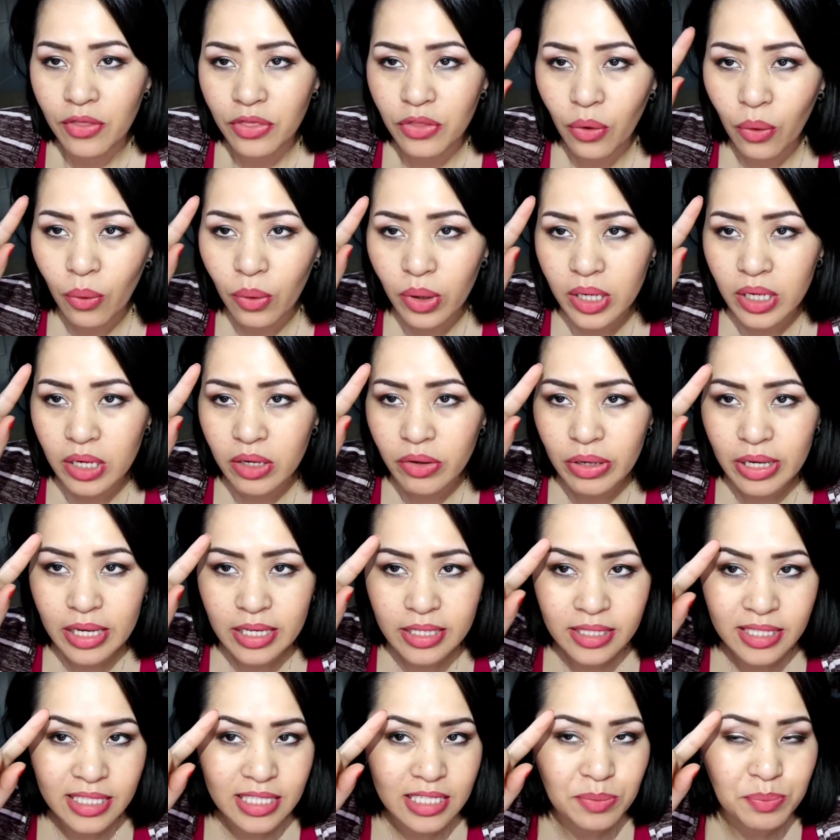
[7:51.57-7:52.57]
The oil
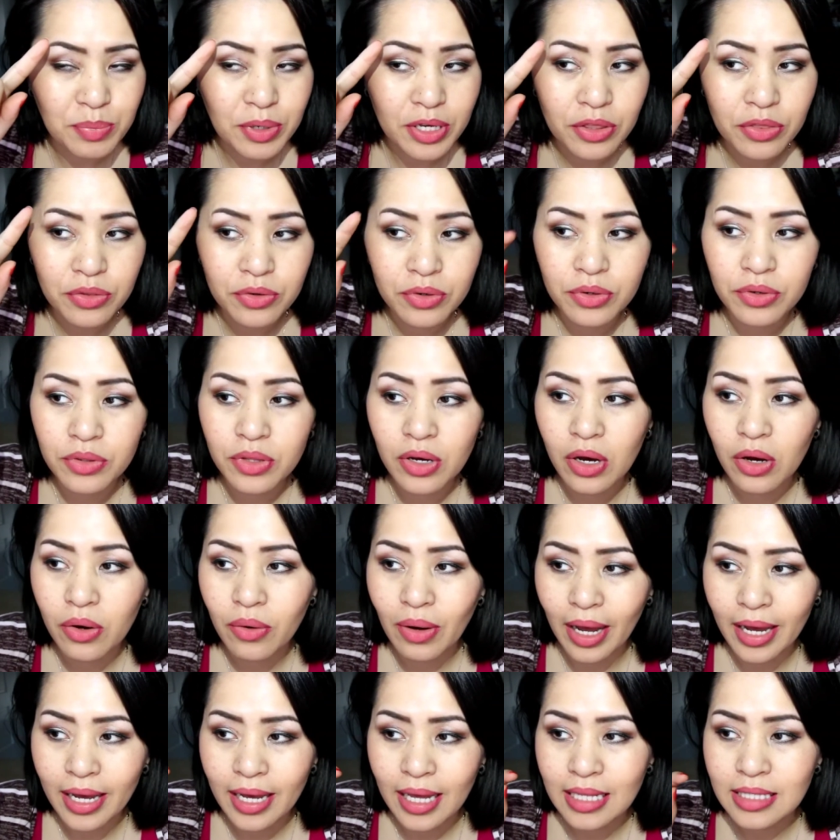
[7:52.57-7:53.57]
is seeping through
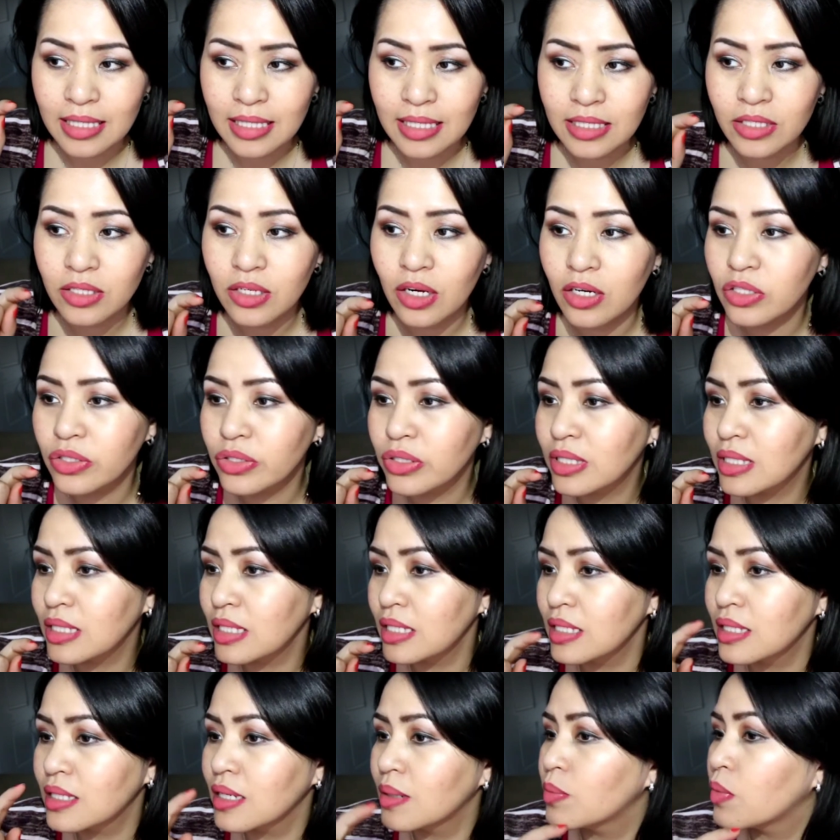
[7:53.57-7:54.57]
though. I can start to
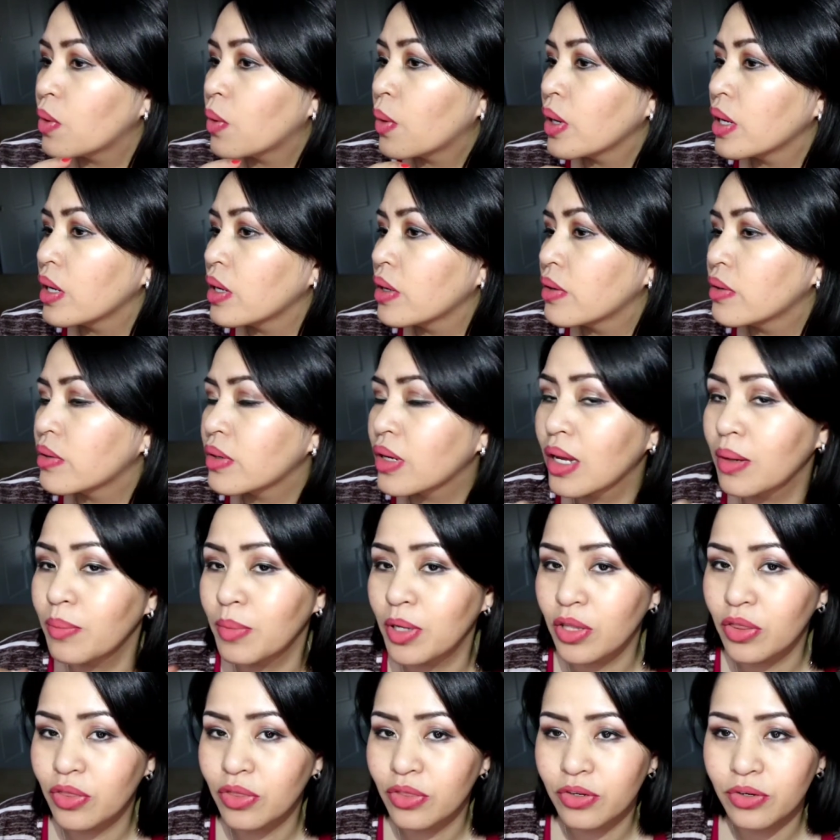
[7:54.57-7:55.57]
see some oil
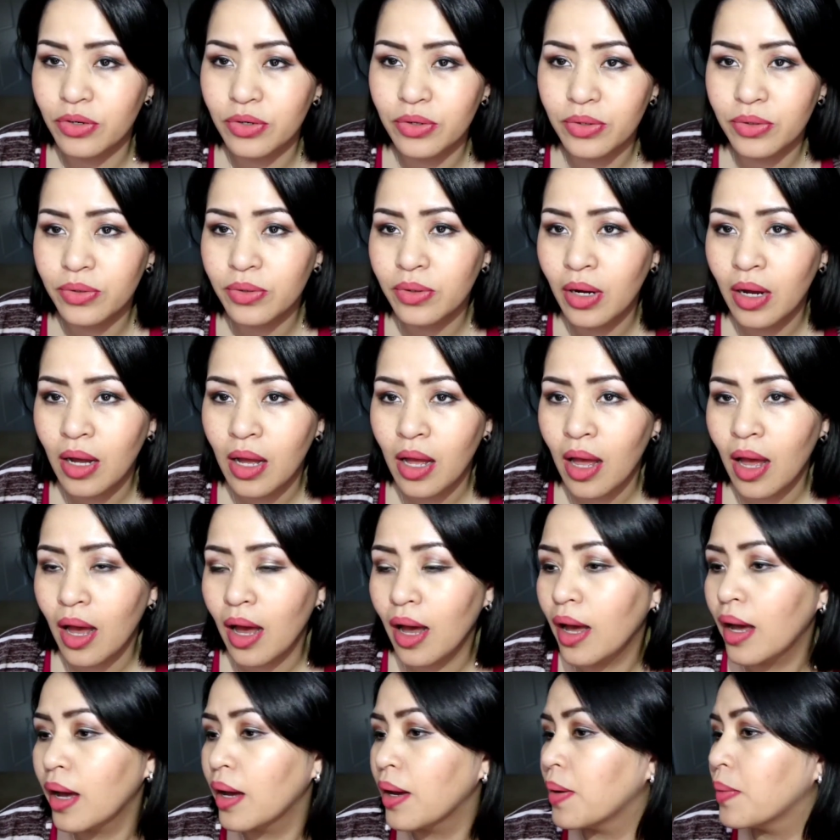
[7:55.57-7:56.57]
coming through,
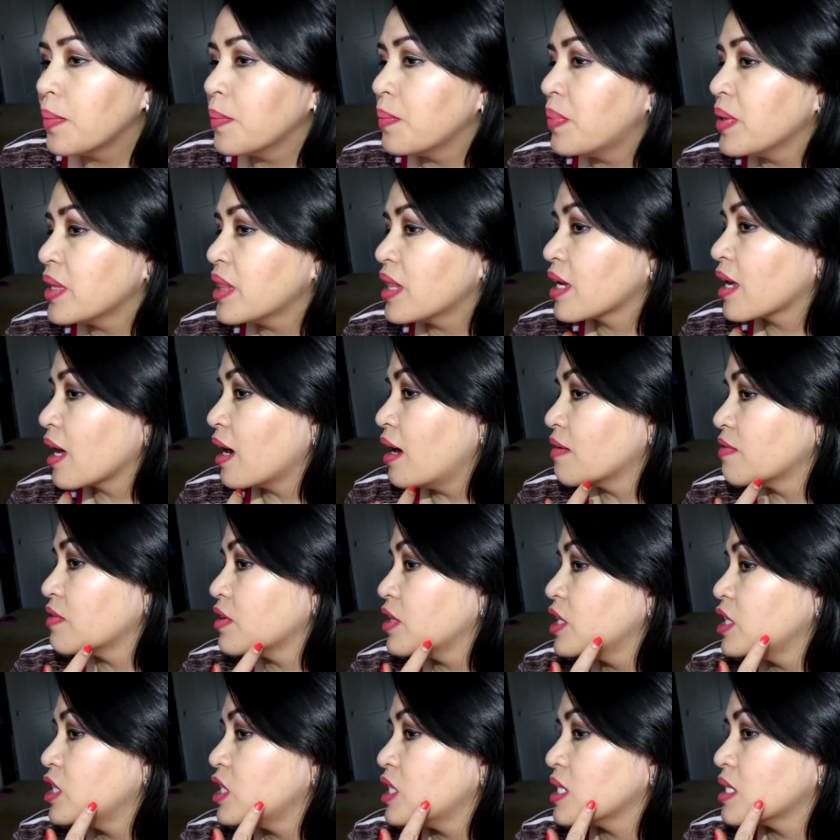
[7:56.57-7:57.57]
but the
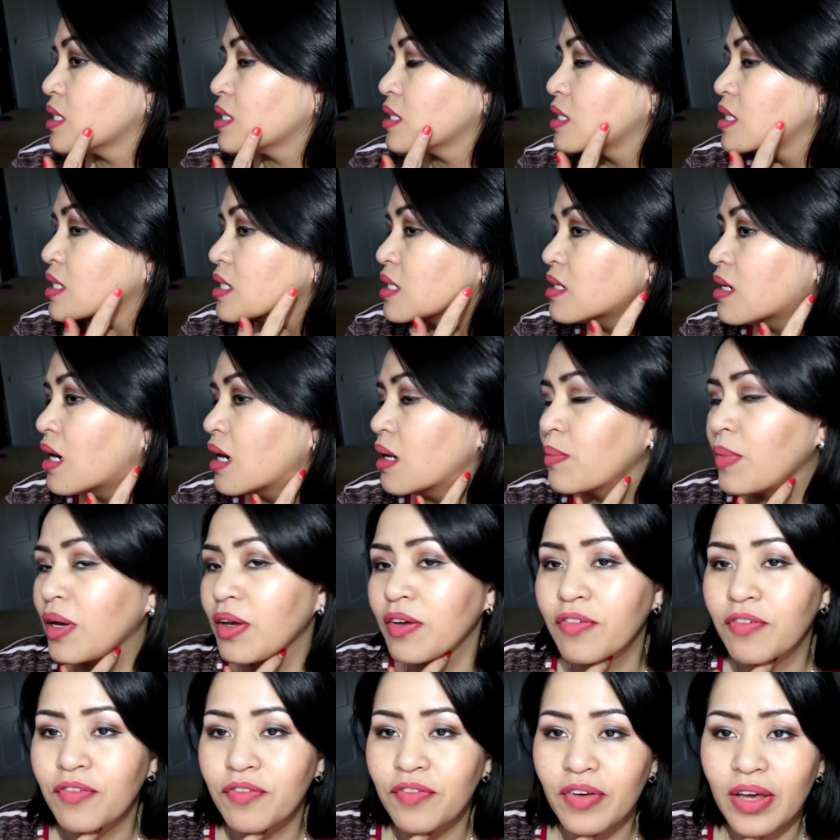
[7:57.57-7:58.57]
coverage is still on
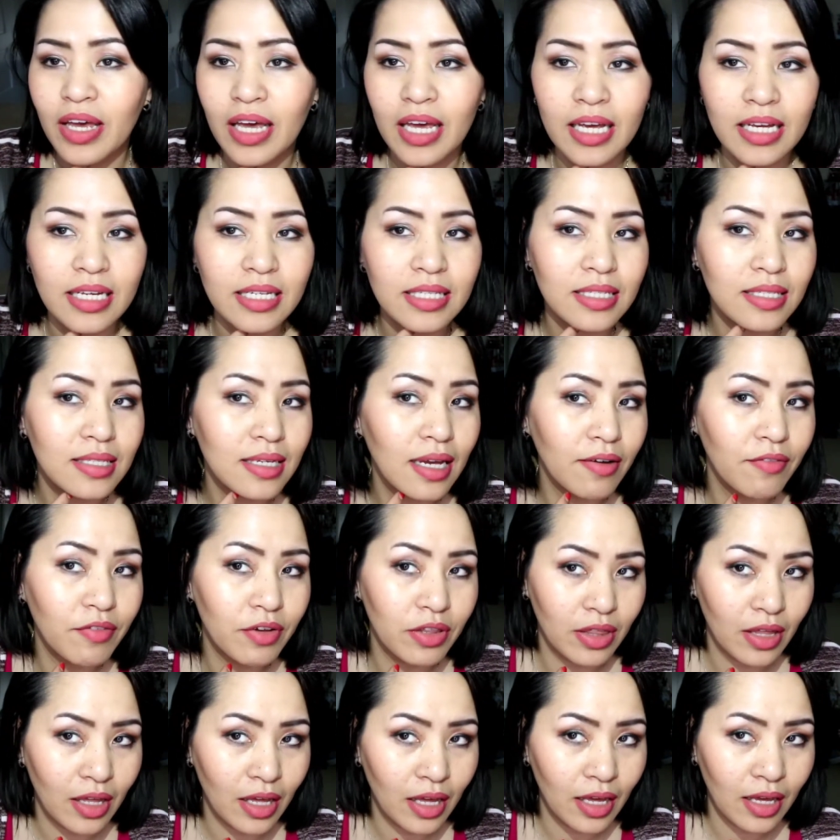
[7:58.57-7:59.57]
my face.
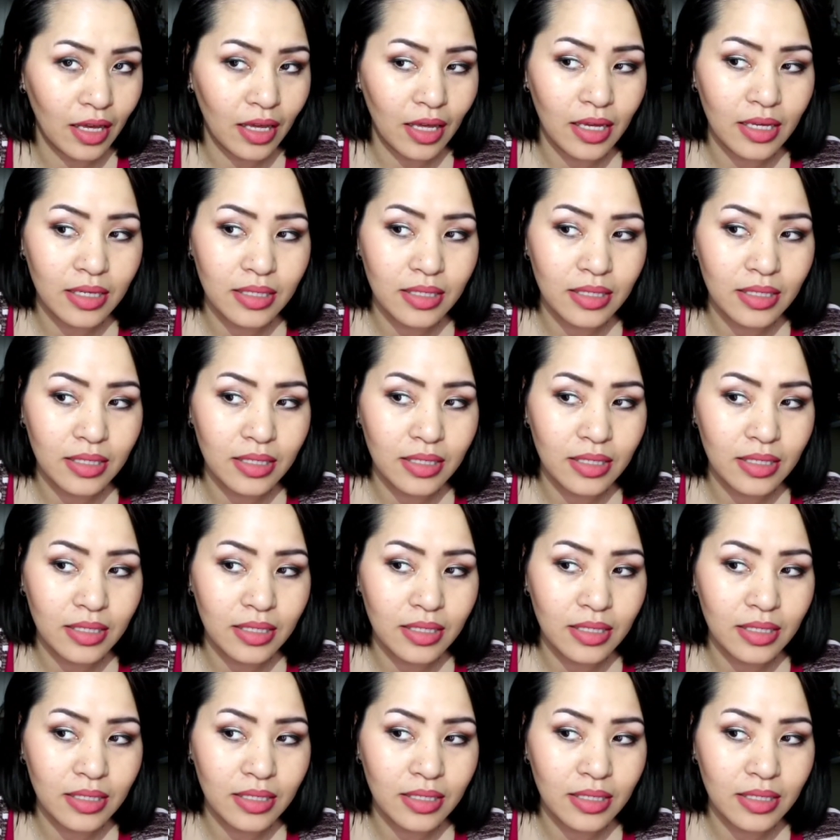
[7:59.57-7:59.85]
Everything